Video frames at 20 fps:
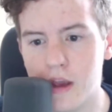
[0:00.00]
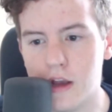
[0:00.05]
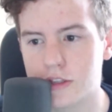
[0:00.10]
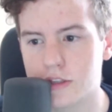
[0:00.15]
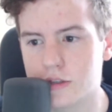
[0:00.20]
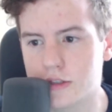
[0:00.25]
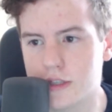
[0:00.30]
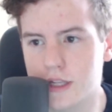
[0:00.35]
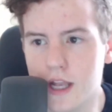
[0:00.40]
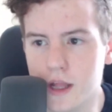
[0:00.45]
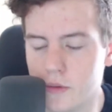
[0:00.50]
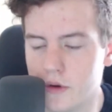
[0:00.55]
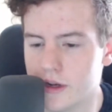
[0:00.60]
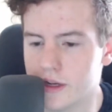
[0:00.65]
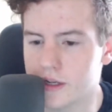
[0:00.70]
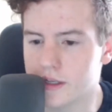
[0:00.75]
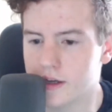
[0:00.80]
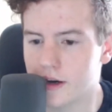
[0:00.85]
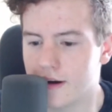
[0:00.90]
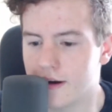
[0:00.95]
So today I want
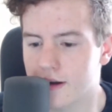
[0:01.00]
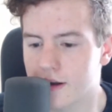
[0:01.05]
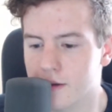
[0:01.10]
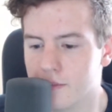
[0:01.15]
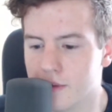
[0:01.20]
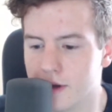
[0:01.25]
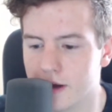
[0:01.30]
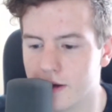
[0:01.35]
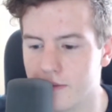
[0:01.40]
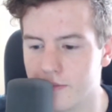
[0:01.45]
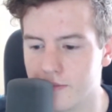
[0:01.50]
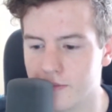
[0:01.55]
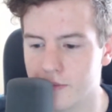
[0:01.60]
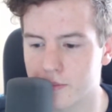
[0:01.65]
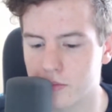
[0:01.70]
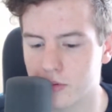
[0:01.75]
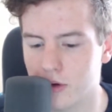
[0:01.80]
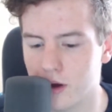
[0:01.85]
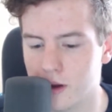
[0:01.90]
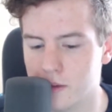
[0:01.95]
to talk about the
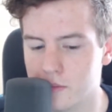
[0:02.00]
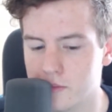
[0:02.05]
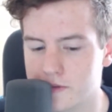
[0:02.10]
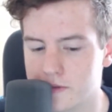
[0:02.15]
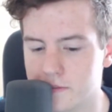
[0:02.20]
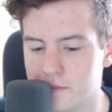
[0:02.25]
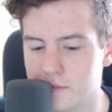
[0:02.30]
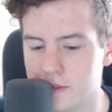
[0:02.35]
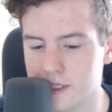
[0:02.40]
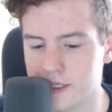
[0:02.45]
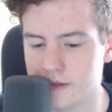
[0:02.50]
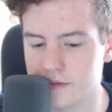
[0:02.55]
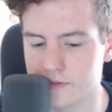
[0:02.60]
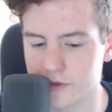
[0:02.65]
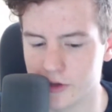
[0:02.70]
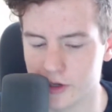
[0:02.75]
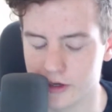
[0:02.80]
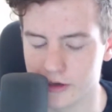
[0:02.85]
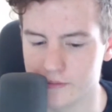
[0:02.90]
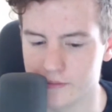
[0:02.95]
problems of being a
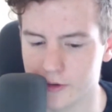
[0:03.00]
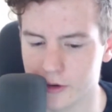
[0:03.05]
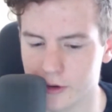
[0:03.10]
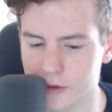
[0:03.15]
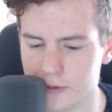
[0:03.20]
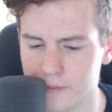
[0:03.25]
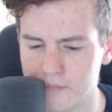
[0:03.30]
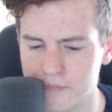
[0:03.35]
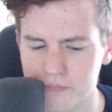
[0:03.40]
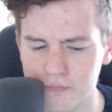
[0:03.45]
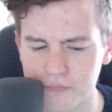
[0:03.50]
young adult.